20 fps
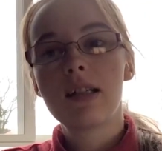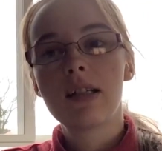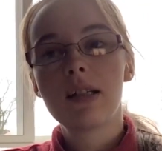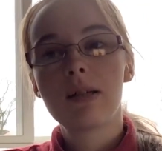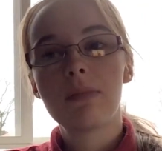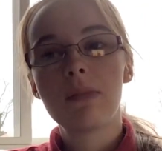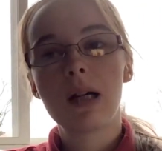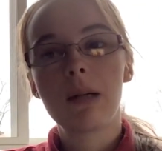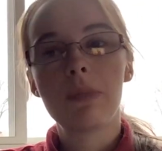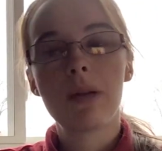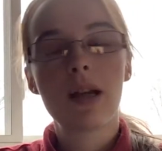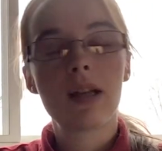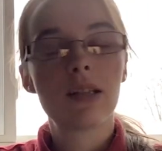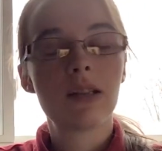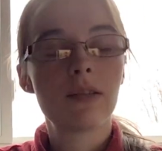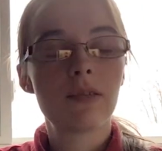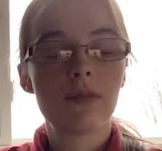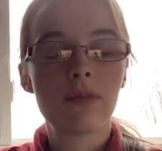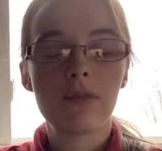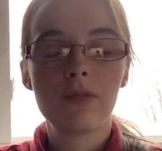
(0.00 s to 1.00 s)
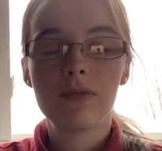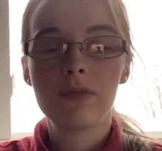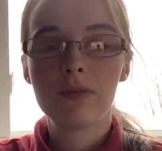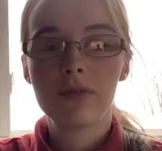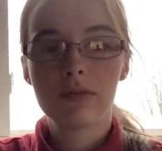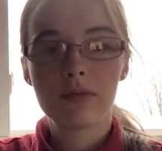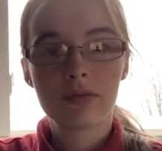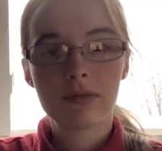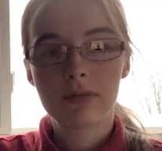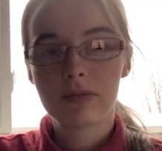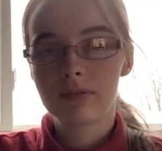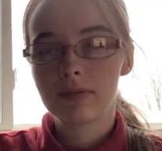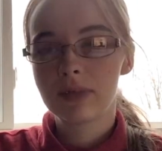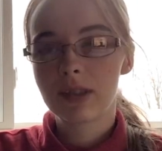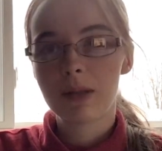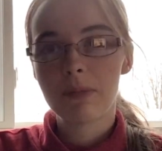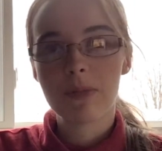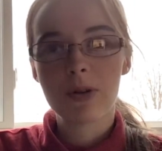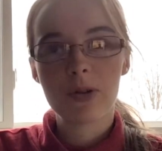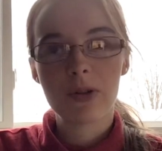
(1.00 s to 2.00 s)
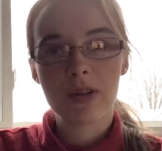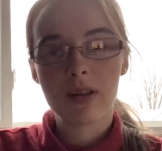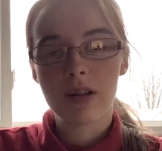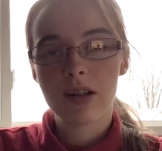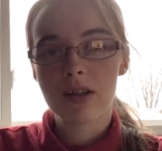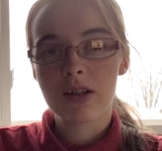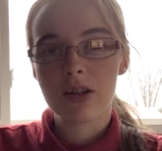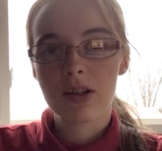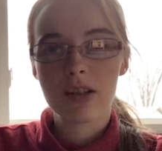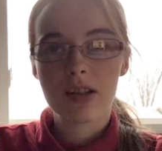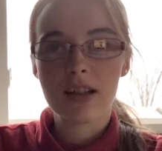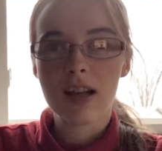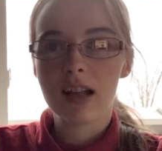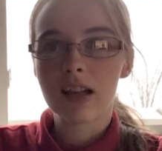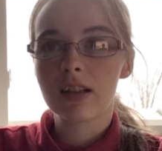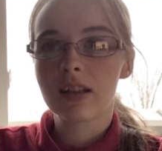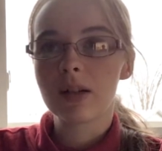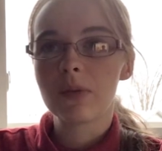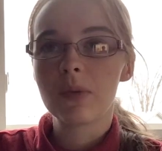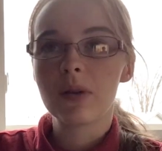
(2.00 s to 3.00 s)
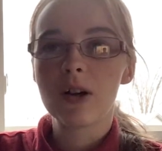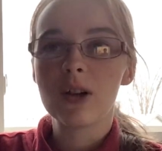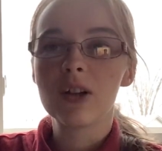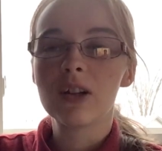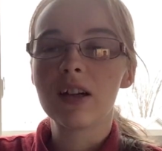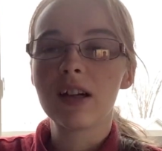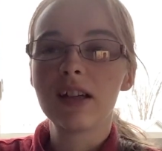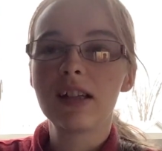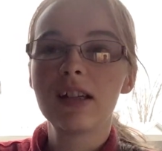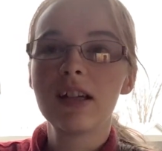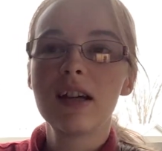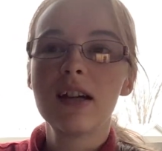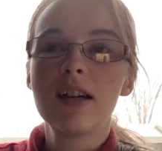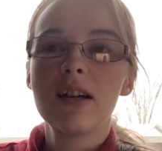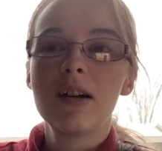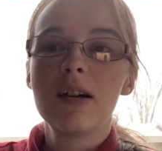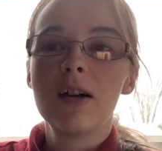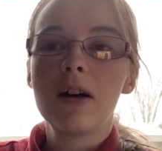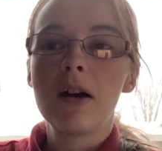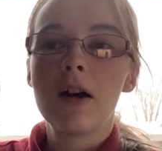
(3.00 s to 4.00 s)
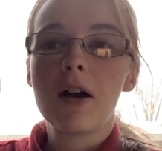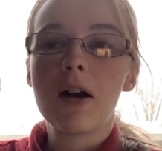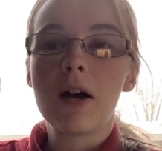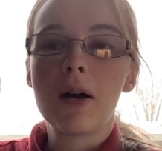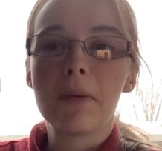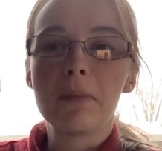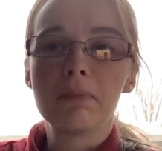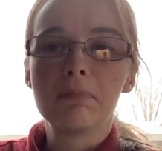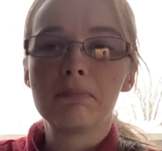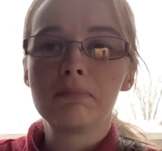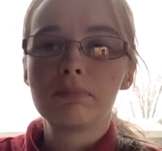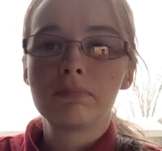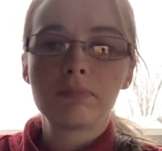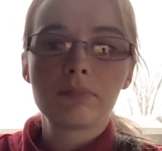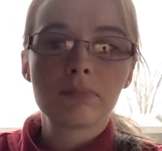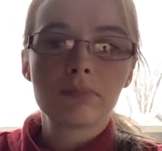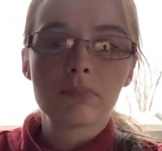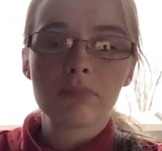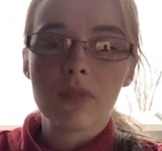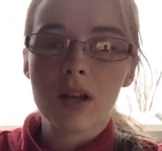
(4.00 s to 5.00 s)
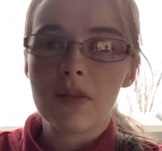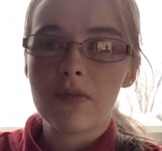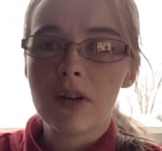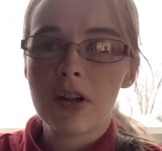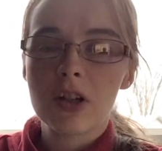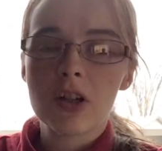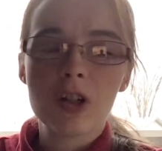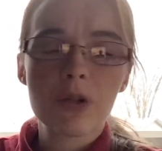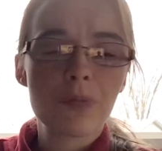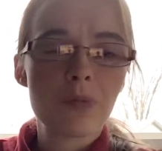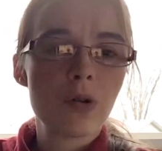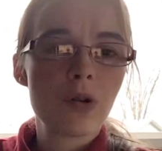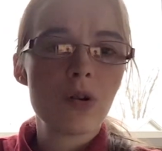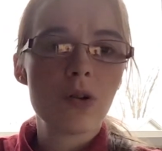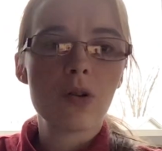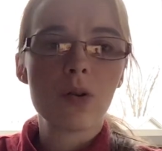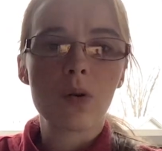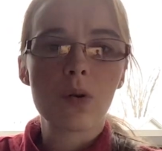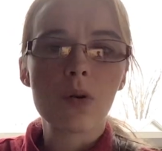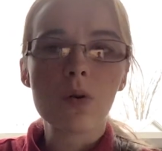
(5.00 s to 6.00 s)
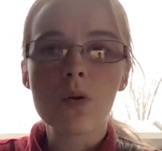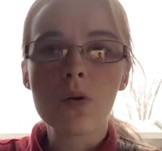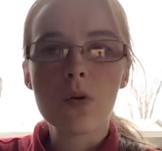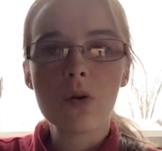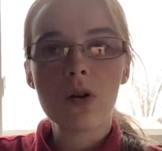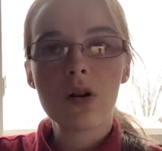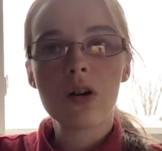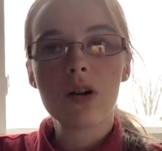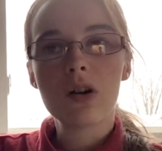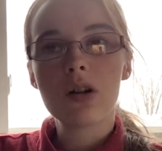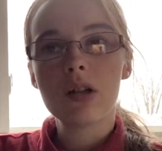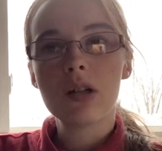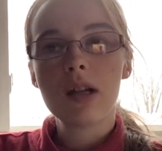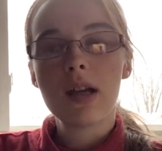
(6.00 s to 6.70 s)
Mom has the most delicious salad that we all like, a vegetable or corn,